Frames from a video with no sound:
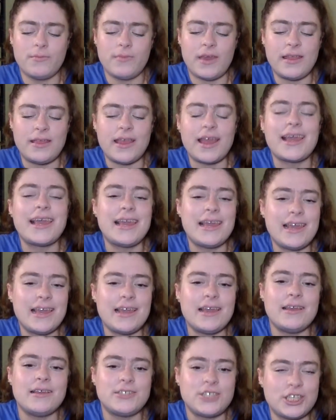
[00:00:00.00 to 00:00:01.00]

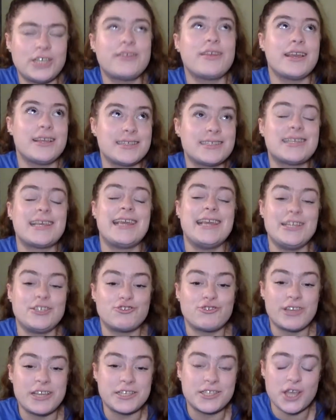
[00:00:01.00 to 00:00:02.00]
thinks he
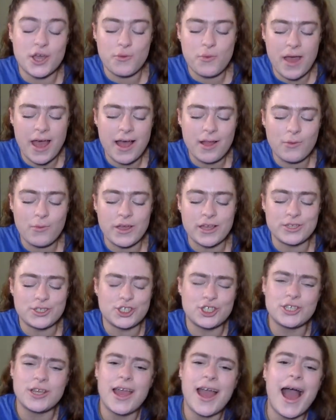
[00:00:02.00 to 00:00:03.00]
treats her well,
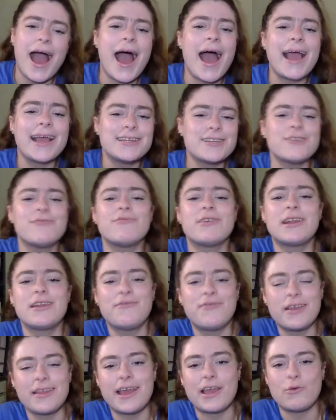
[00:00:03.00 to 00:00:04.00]
which I don't really
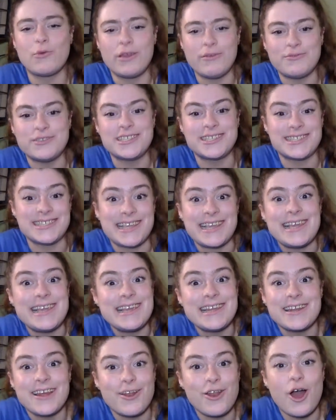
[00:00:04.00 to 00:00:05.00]
feel like we've
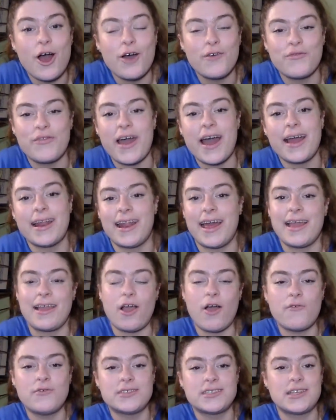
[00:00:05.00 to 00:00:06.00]
seen a lot of that. Like,
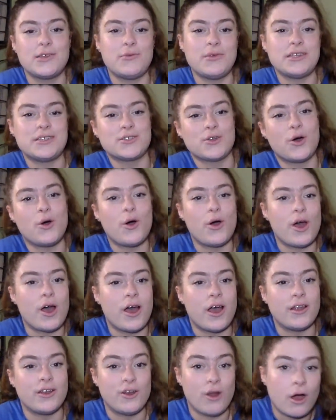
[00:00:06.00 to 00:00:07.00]
obviously we saw
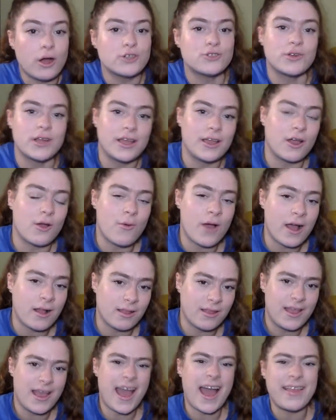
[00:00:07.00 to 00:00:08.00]
her not treating her
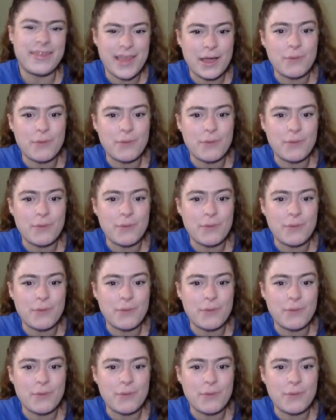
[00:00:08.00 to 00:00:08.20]
well, and